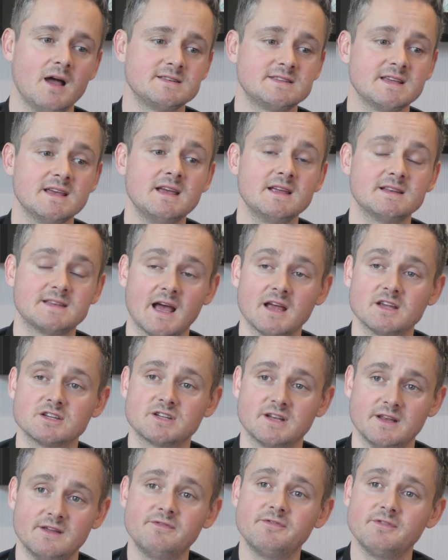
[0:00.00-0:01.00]
I did
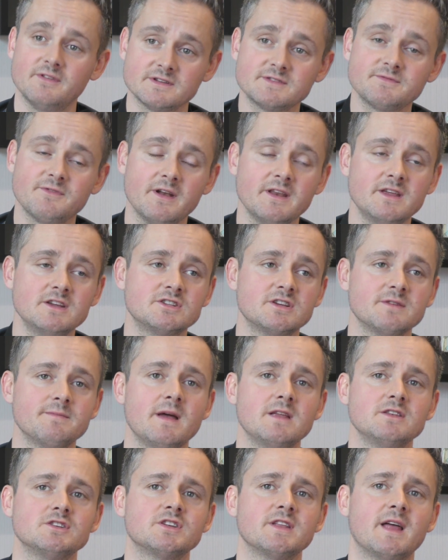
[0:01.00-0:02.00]
actually. It's funny you should
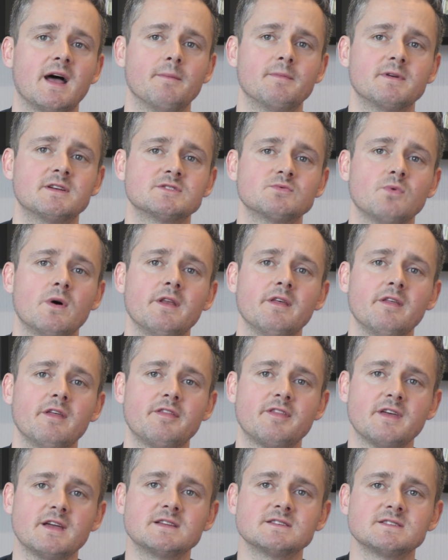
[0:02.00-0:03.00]
mention that because one of
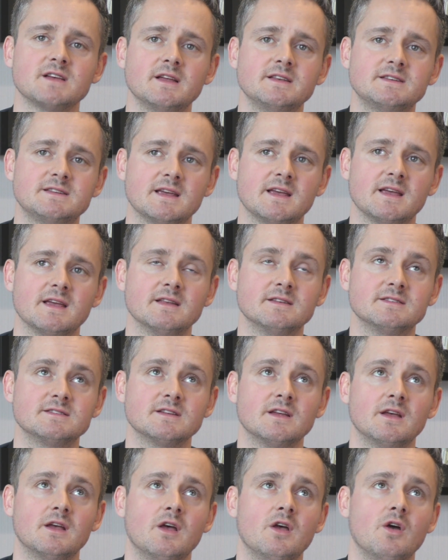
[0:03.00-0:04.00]
the things I did
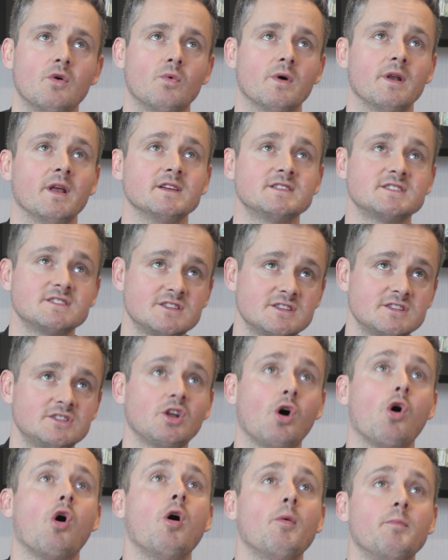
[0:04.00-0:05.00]
when I
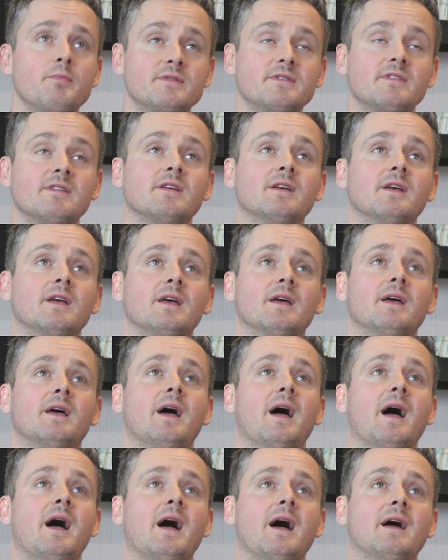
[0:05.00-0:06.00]
stopped
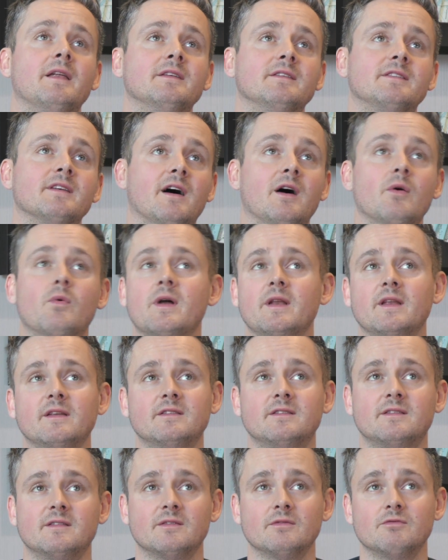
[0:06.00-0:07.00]
and I went
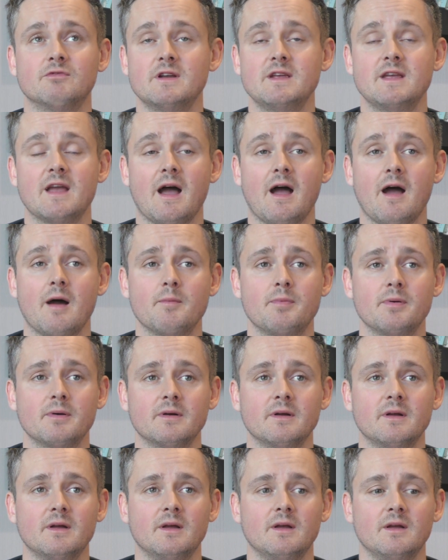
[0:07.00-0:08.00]
into rehab
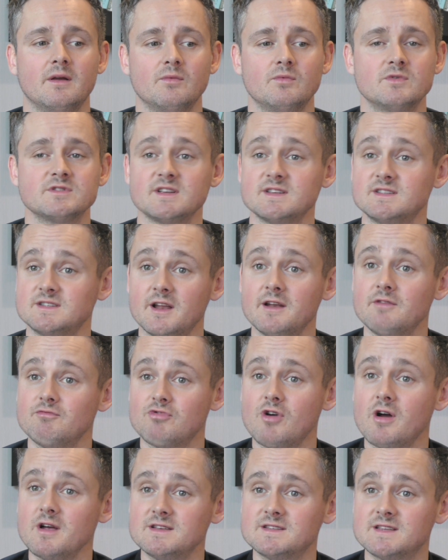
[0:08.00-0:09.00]
mm. was I started
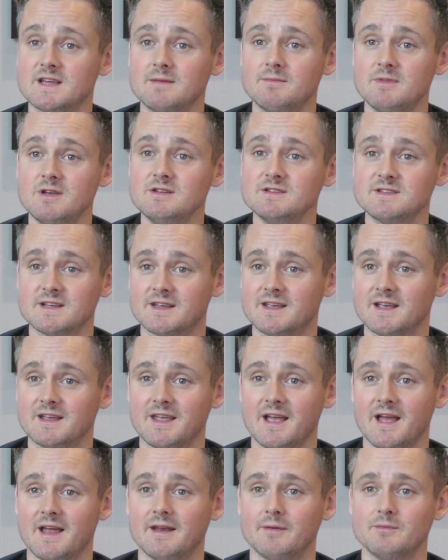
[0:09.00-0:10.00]
writing music right.
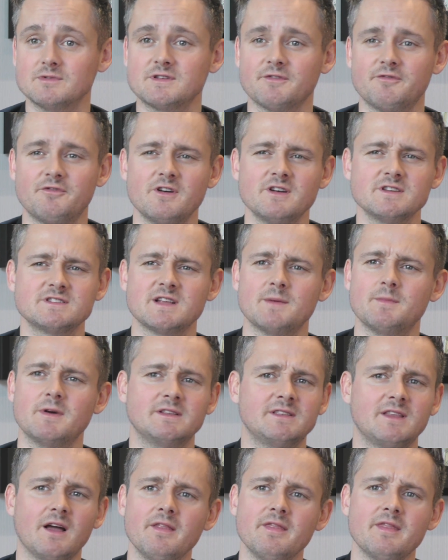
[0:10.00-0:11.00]
again. It was the first time
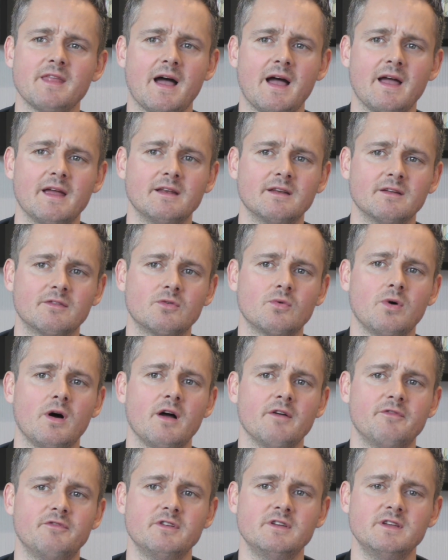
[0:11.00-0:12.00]
I'd done that in
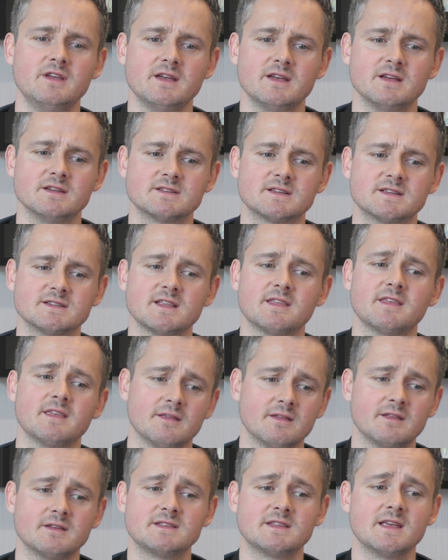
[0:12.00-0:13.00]
quite a few years because the,
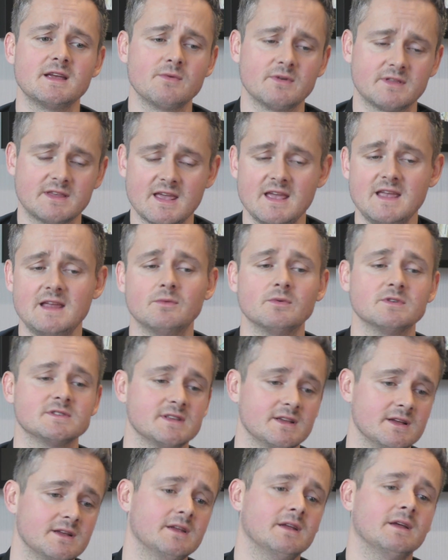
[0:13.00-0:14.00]
th the thing with Keane
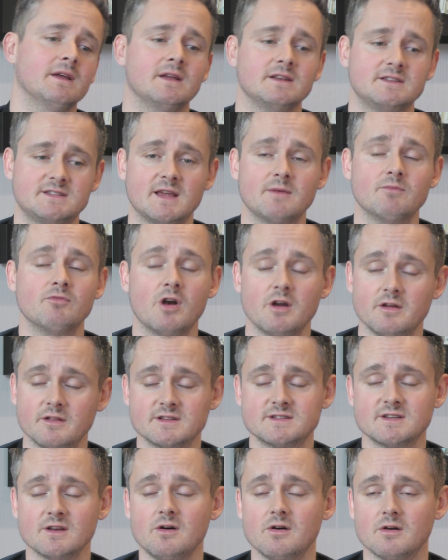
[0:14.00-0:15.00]
was that Tim wrote
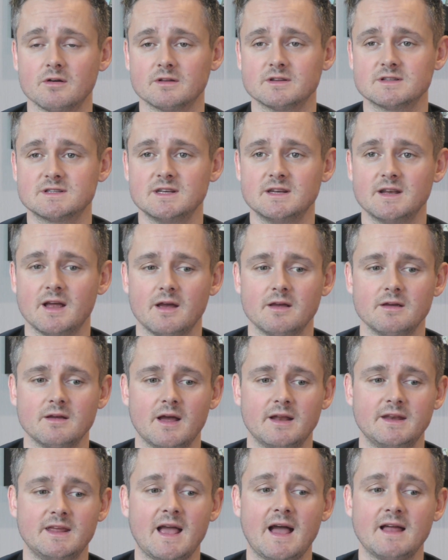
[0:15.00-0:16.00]
the songs, you know,
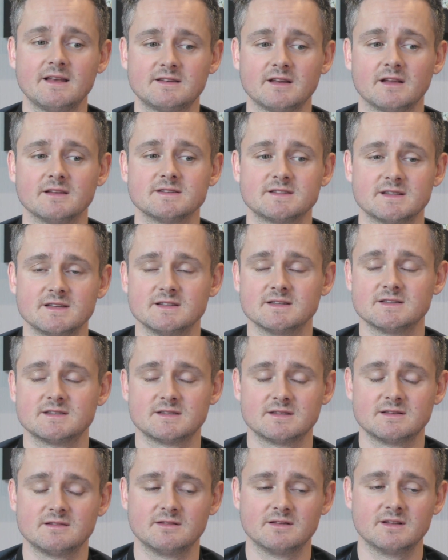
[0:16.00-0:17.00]
and he had done since
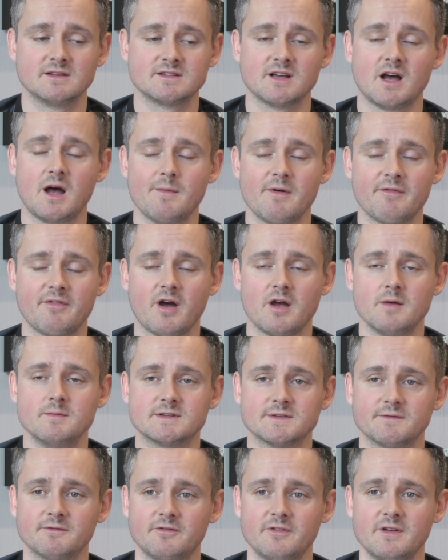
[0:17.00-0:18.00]
the time of
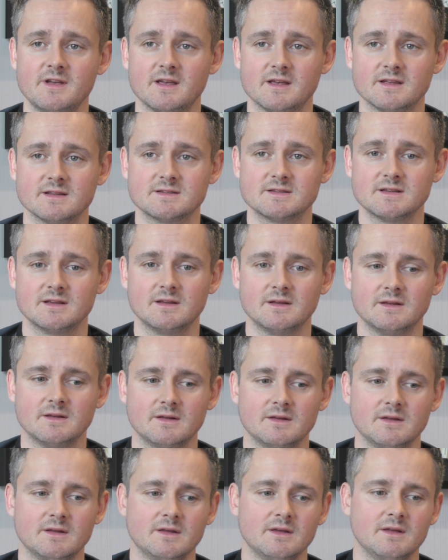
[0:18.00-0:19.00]
Hopes and Fears.
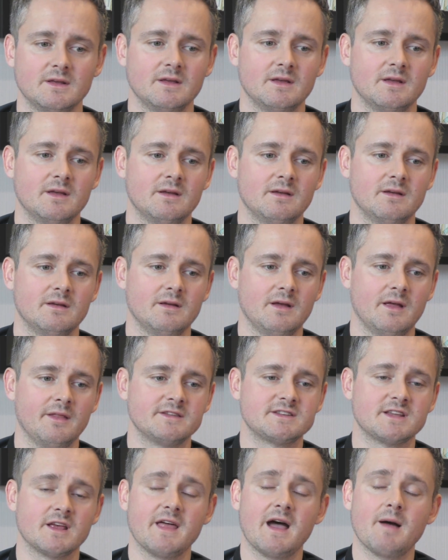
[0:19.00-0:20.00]

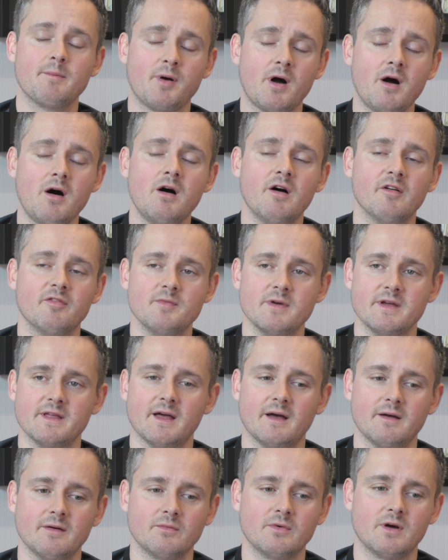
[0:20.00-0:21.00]
And so that part of me,
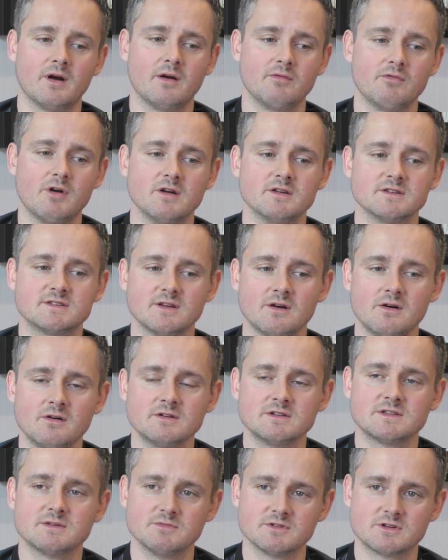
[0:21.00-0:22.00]
that where I wrote
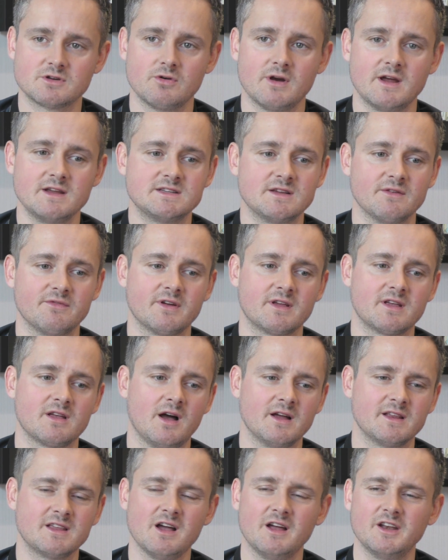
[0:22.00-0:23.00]
songs and was creative,
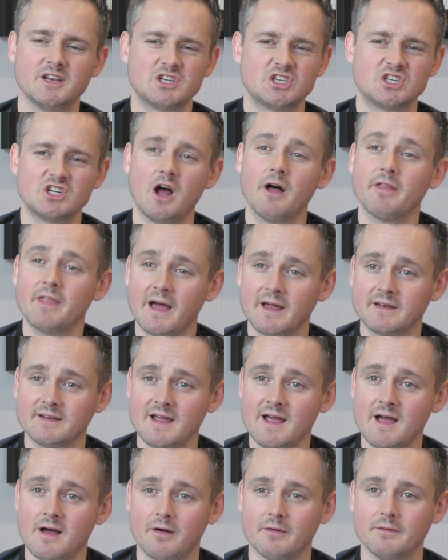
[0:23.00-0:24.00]
I kind of shut that
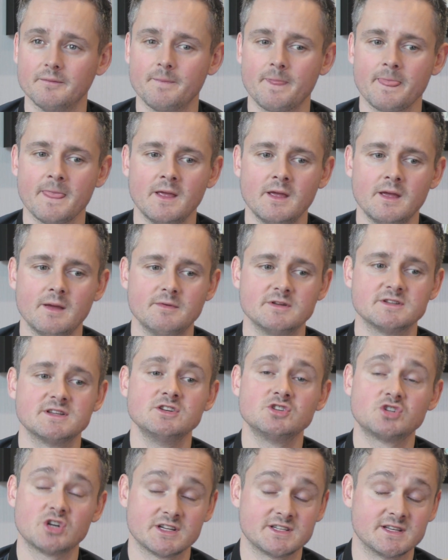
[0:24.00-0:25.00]
down. Mm. It was
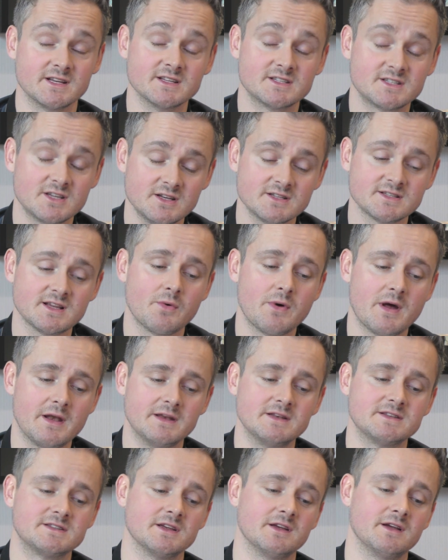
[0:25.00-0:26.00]
interesting. As soon as I
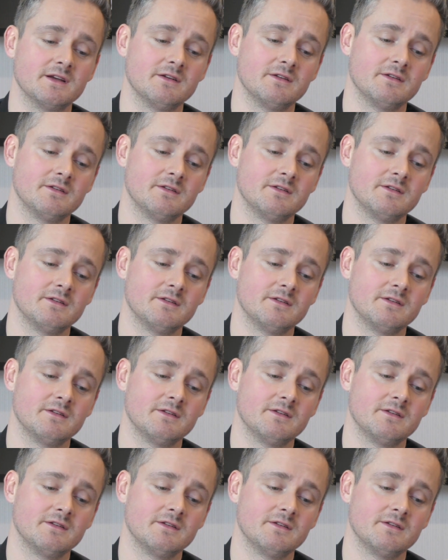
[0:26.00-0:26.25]
went into